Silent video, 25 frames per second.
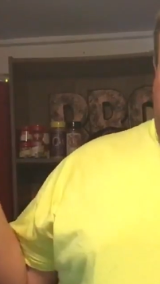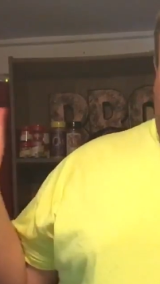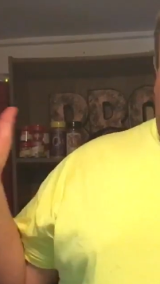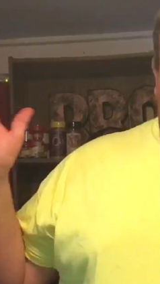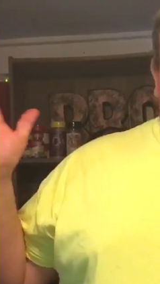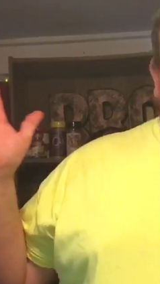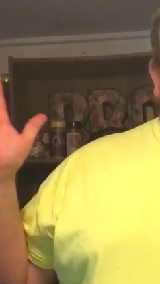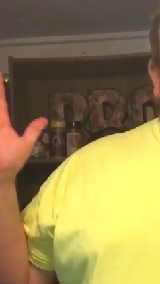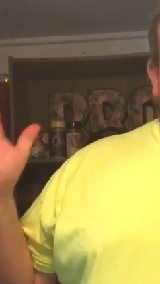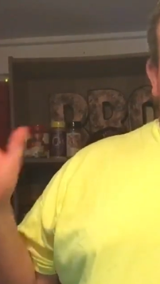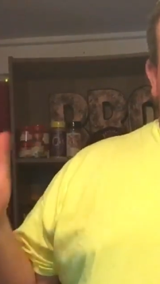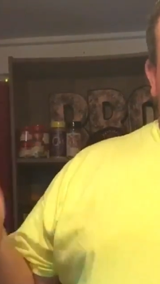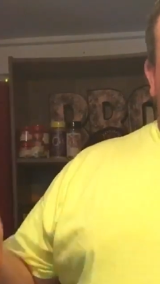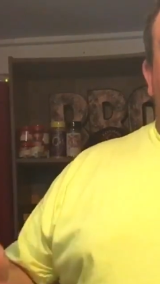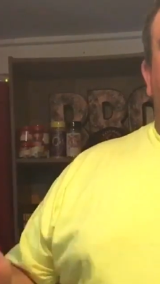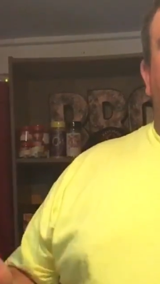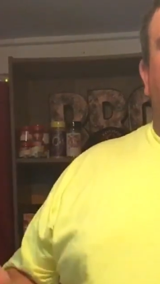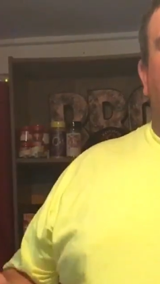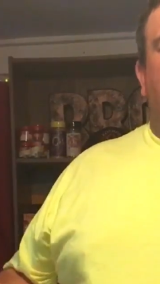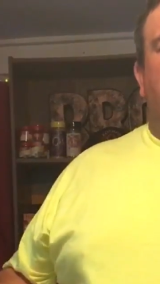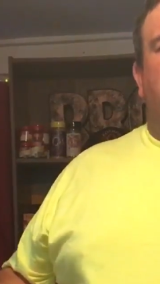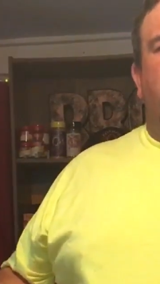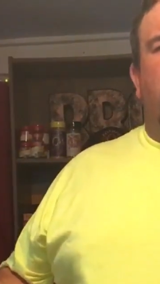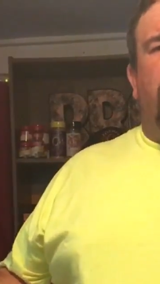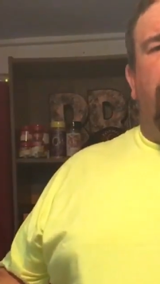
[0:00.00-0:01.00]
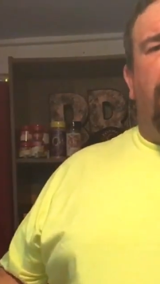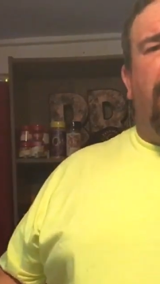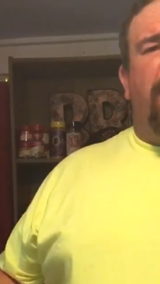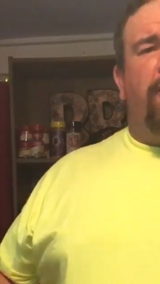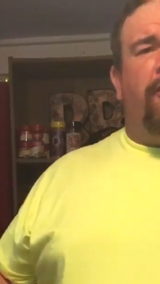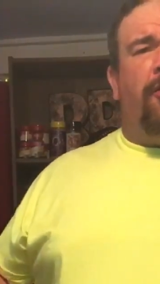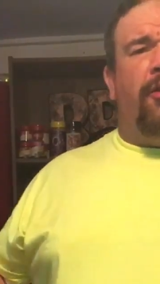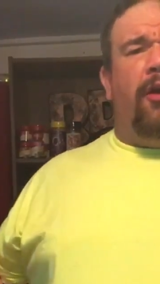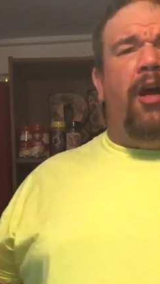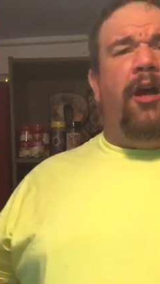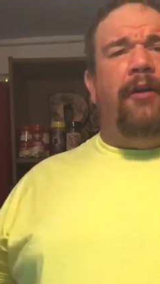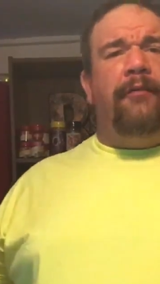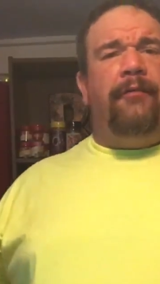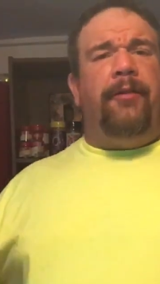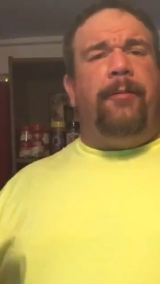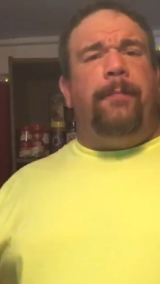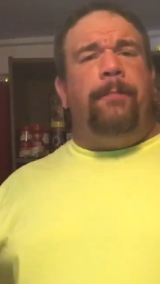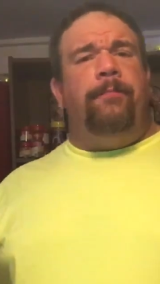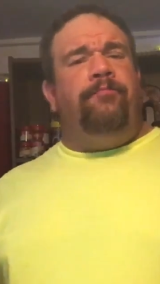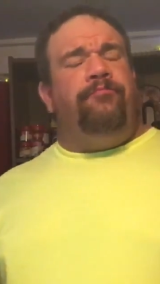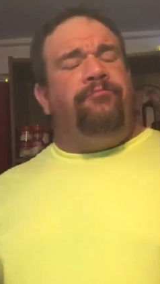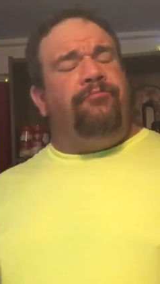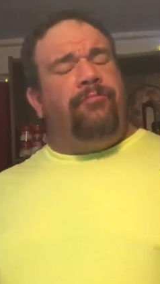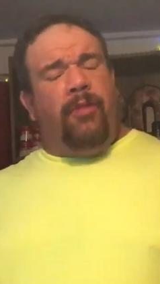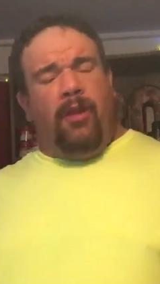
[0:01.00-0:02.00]
You can do this experiment in your
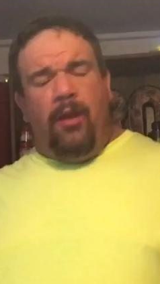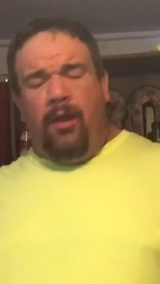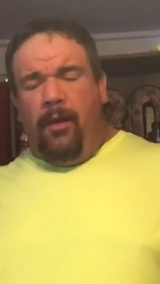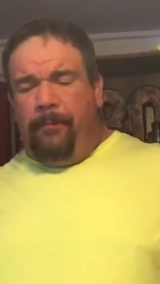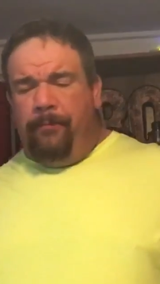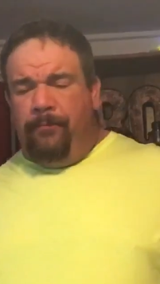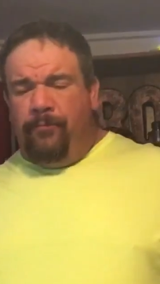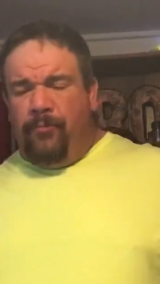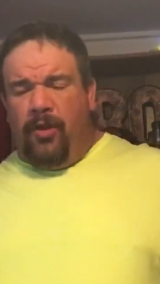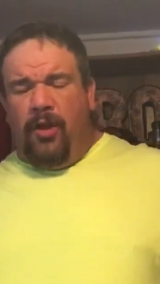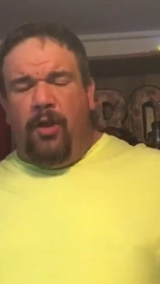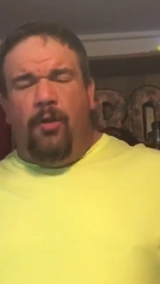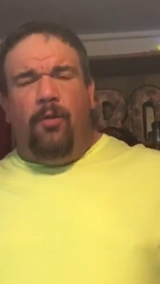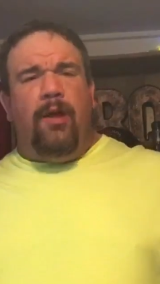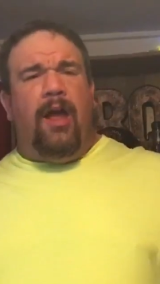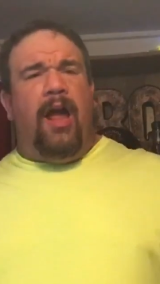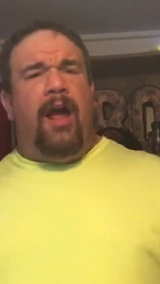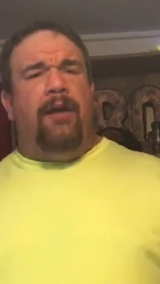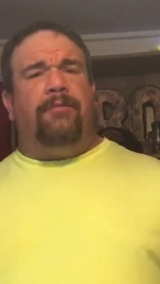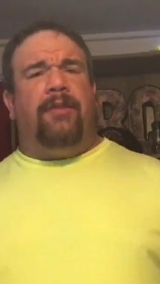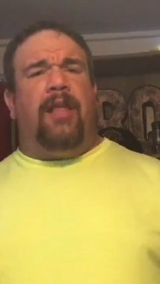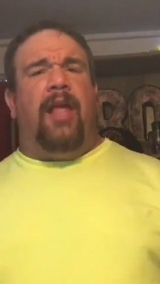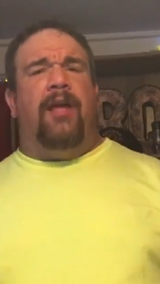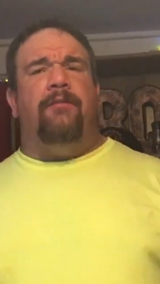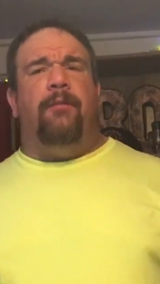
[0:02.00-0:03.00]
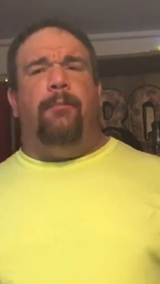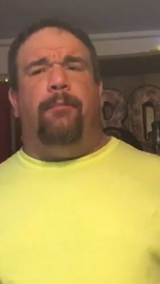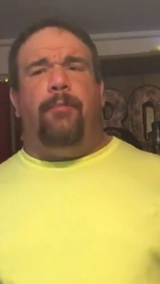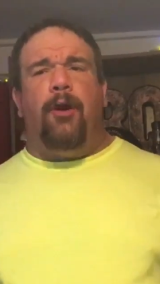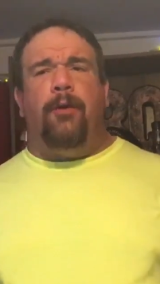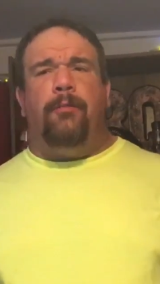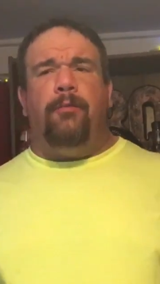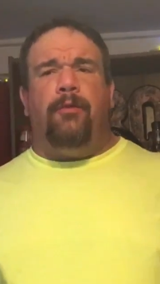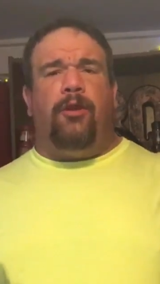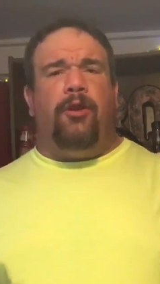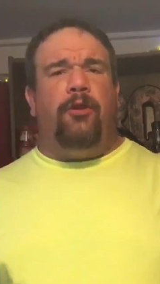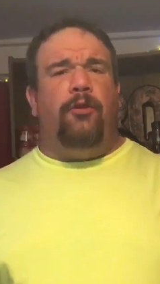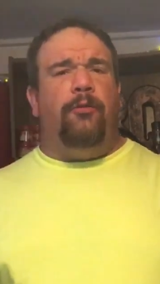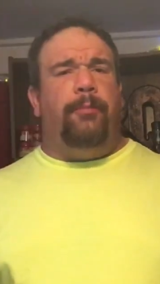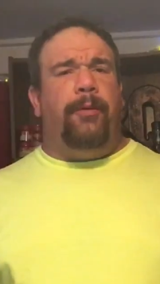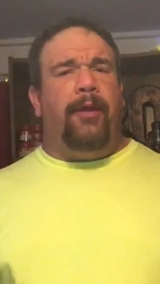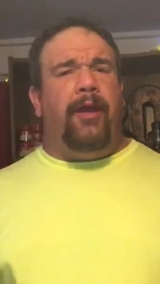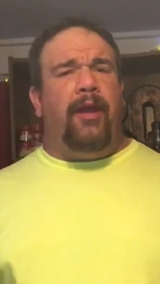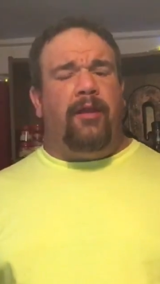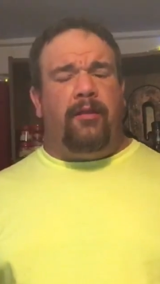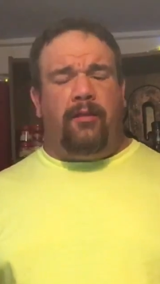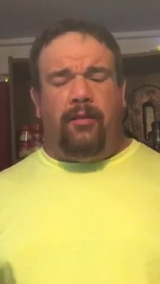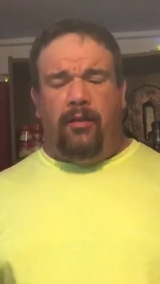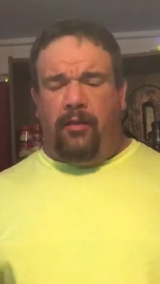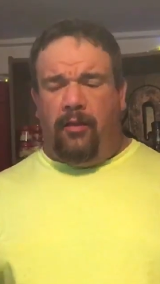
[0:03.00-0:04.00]
oven. You don't have to have a barbecue
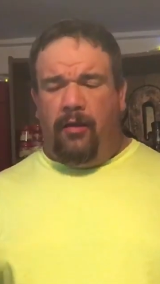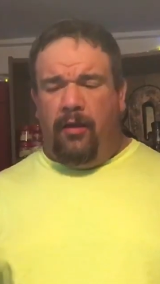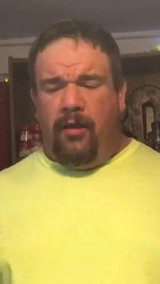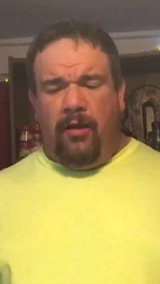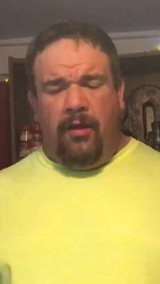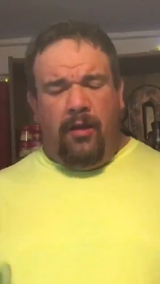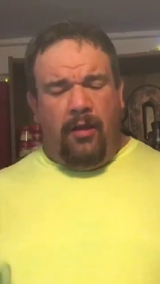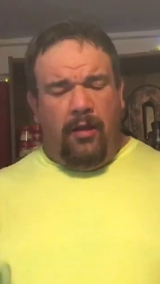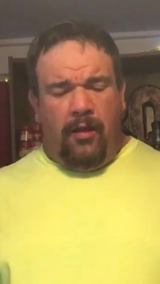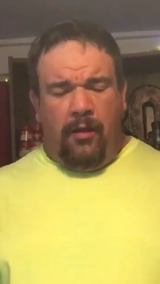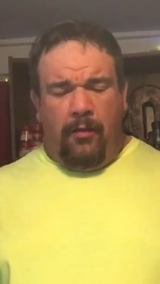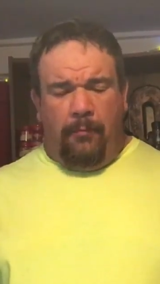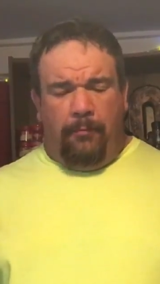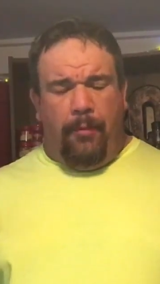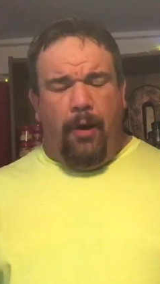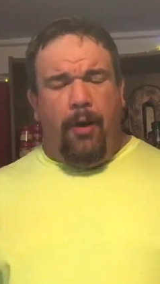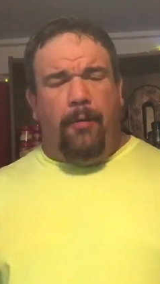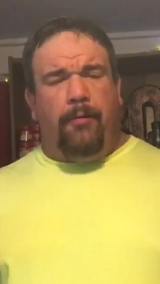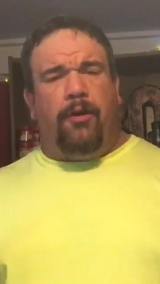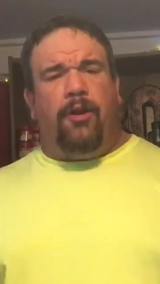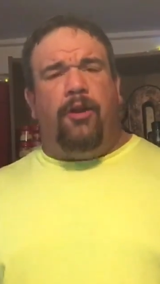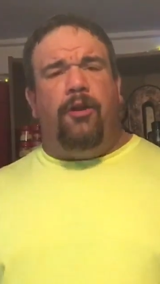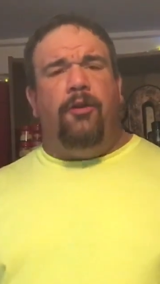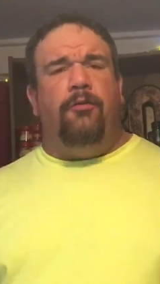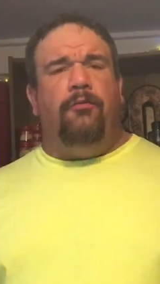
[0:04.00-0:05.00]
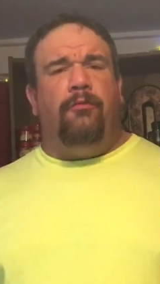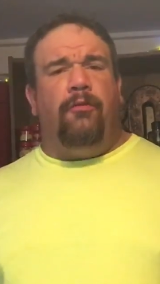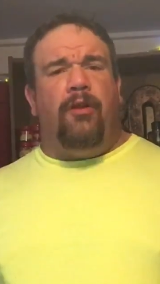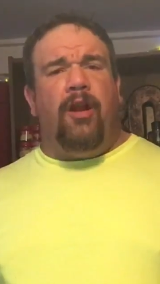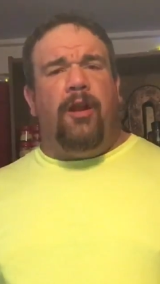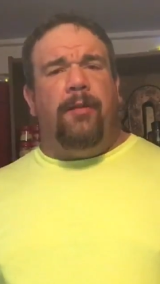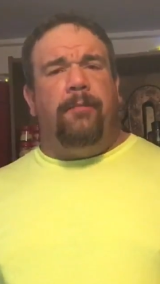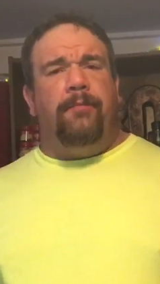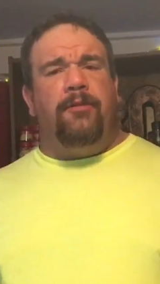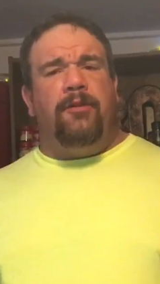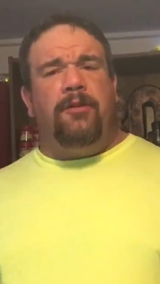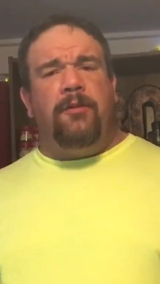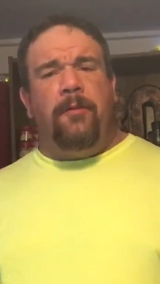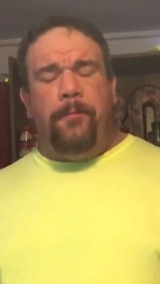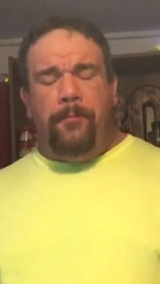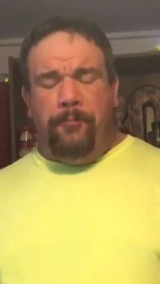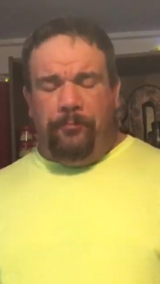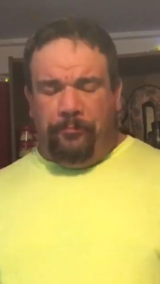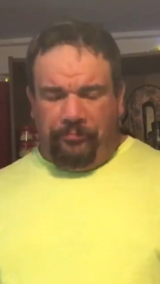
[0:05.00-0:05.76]
pit to barbecue ribs.